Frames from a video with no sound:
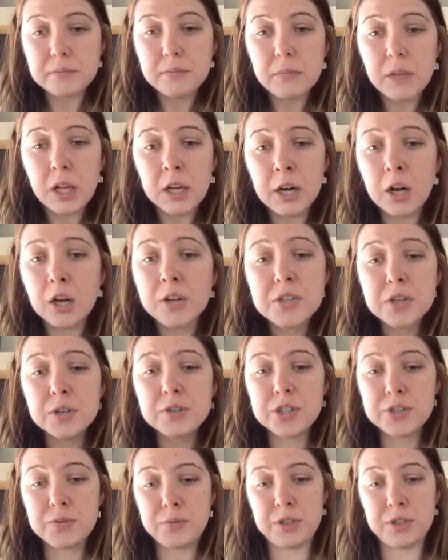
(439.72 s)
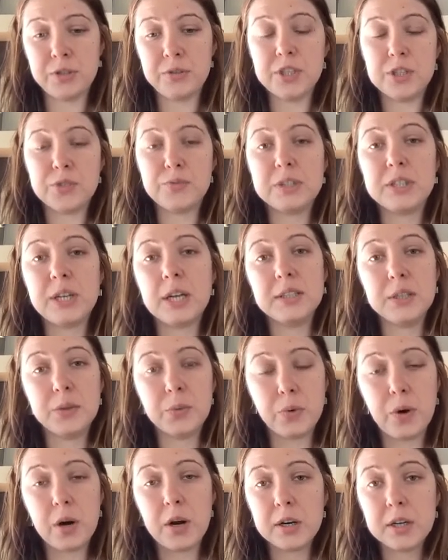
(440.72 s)
It also just reduces redundant
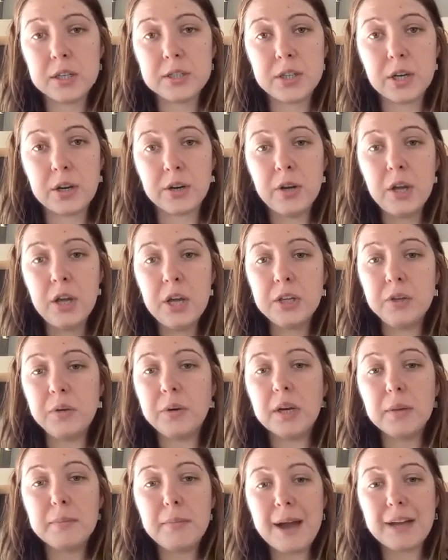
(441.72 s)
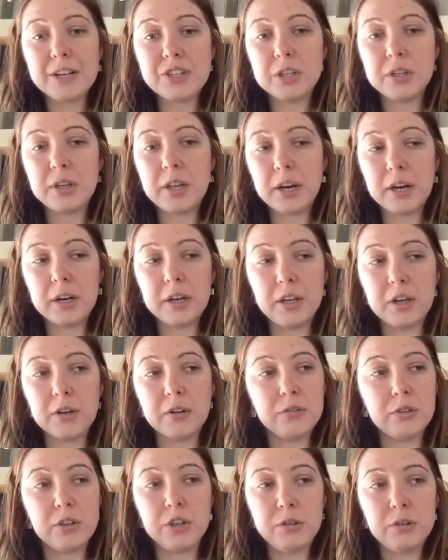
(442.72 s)
work. So you can imagine there,
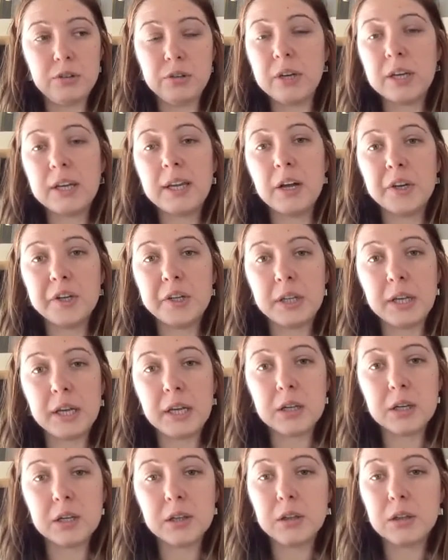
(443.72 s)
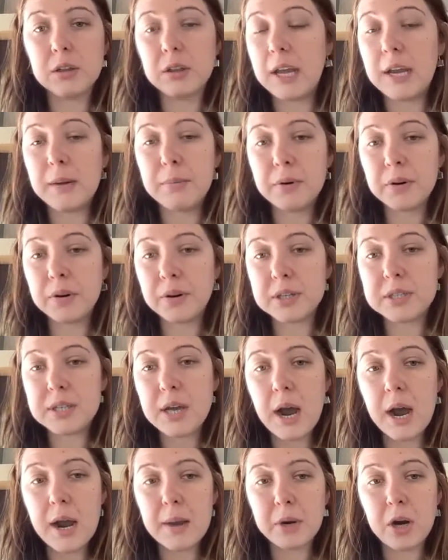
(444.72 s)
you could calculate either labor or
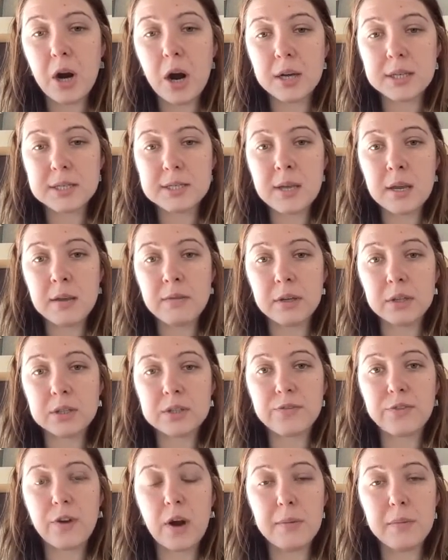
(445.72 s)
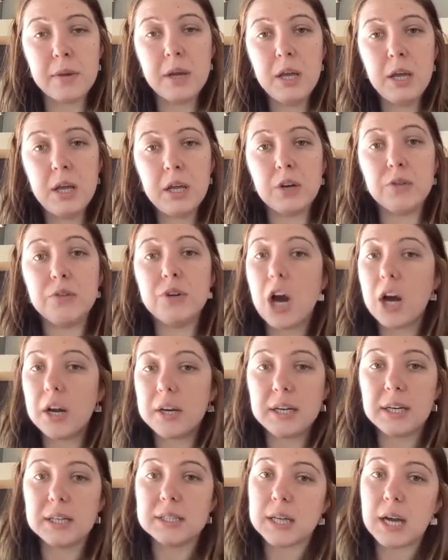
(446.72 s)
time cost savings from, not
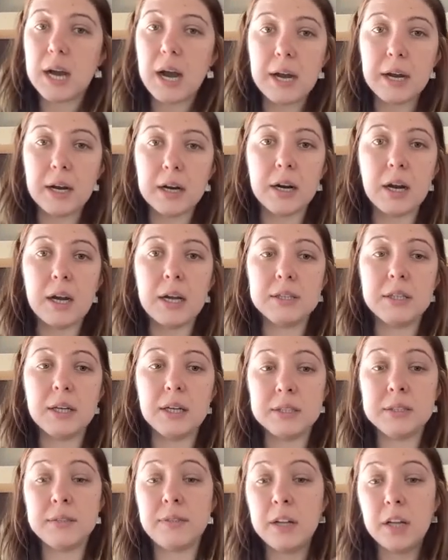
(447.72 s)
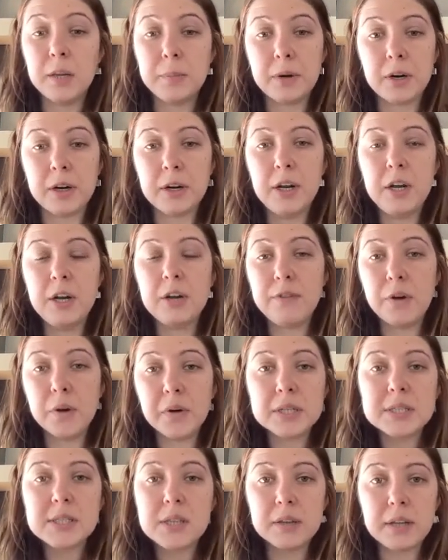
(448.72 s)
needing to hire a developer
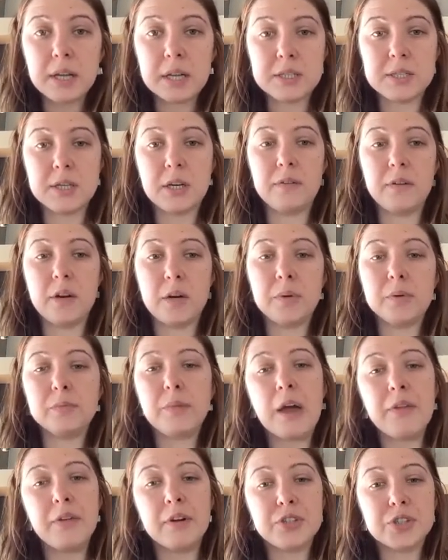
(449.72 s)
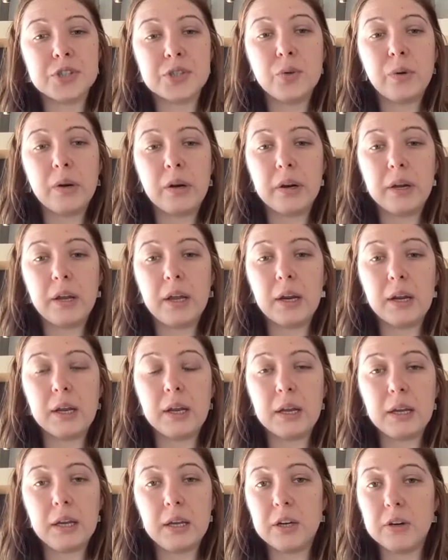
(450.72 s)
focused on that server, but rather just querying,
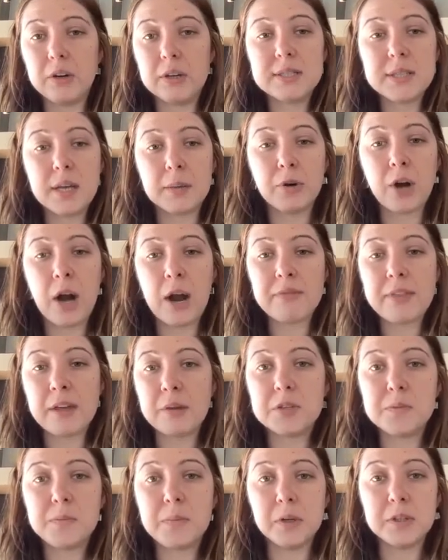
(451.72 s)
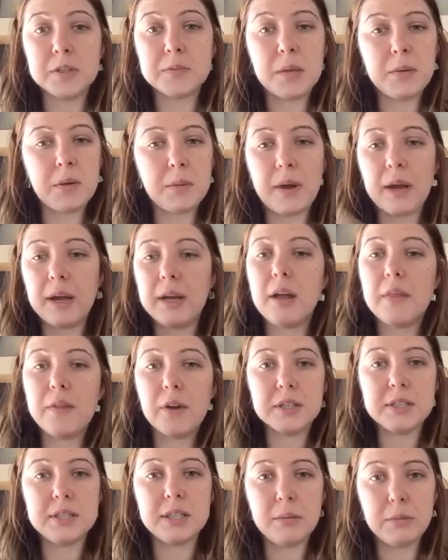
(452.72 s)
a subgraph that was built maybe by
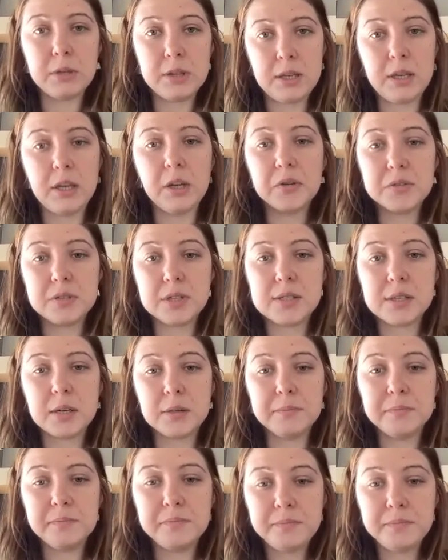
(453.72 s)
another team in the ecosystem.